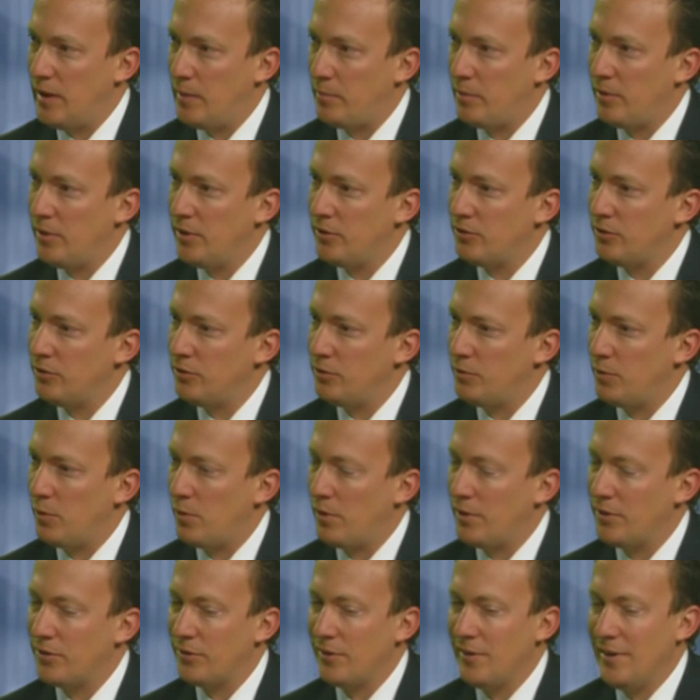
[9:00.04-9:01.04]
operations
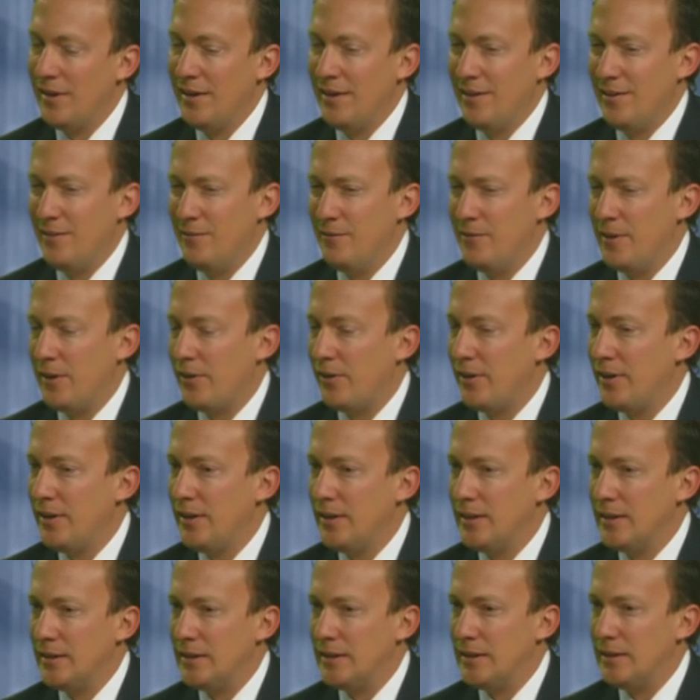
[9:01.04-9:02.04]
for us.
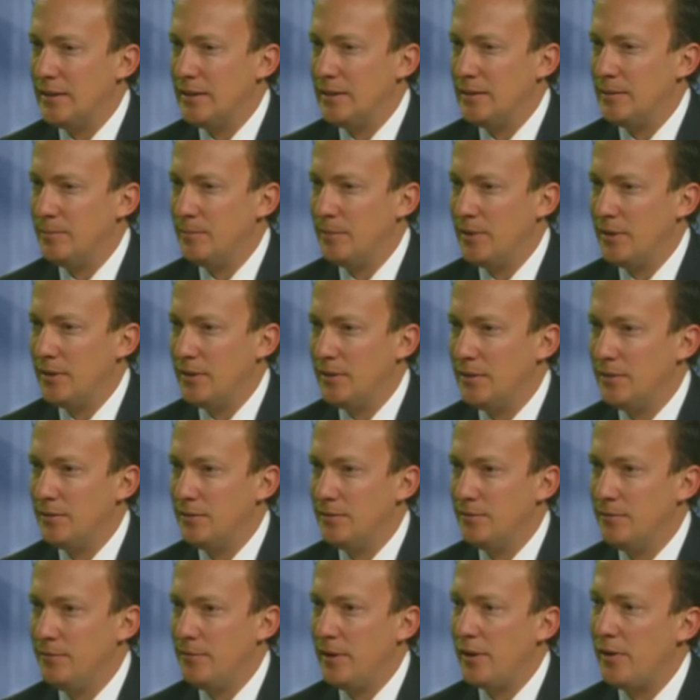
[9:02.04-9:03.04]

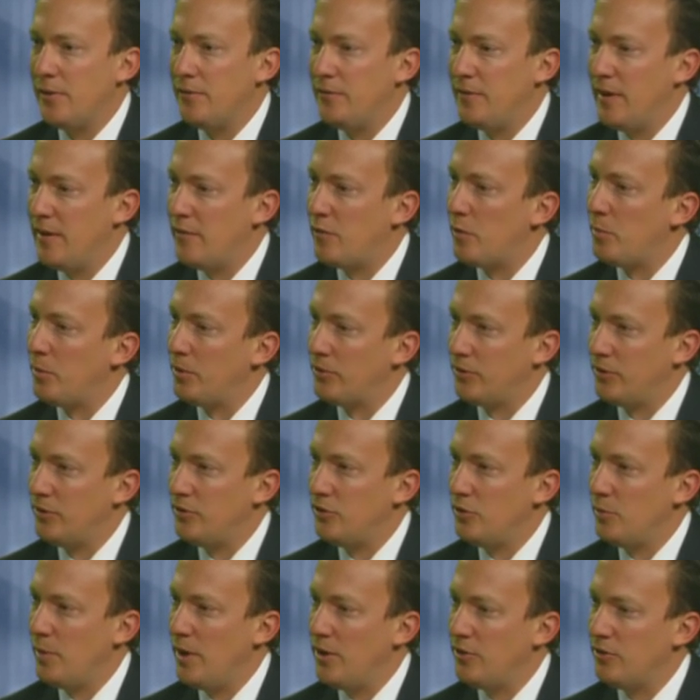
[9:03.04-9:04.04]
Very favorable
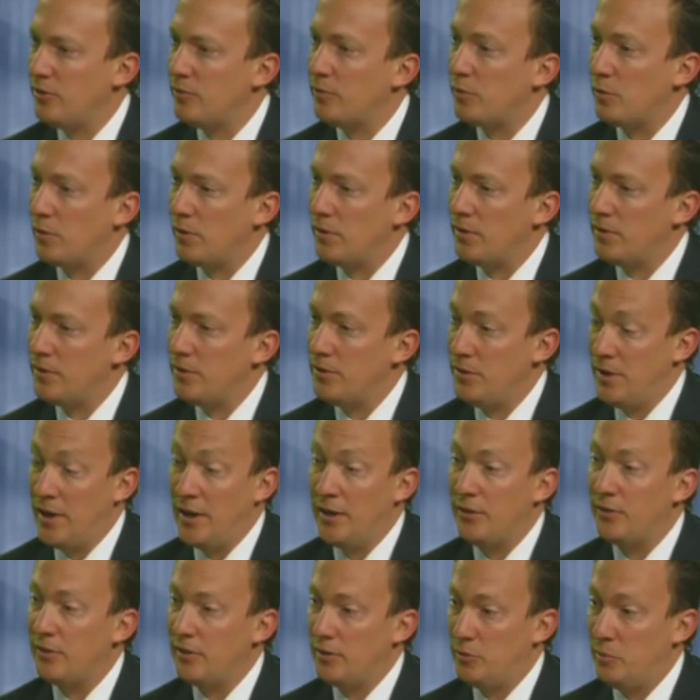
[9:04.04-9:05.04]
situation for a
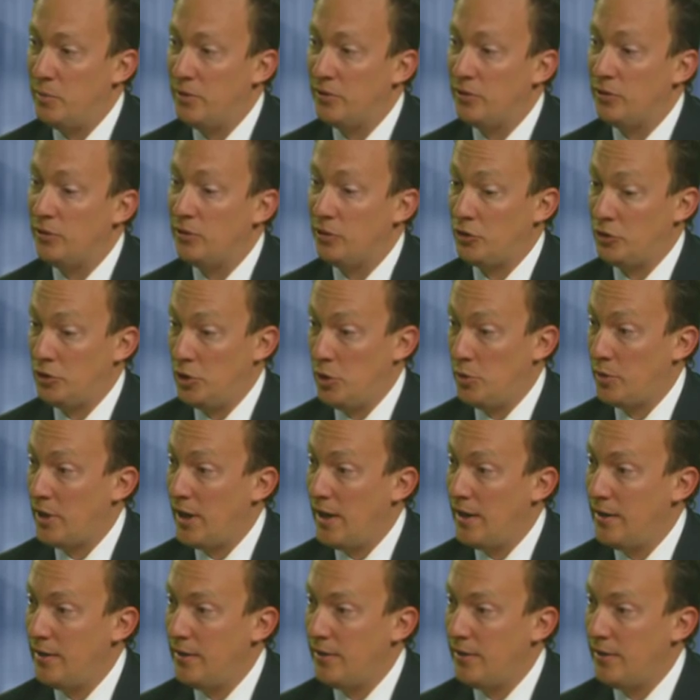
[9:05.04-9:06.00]
United States business to locate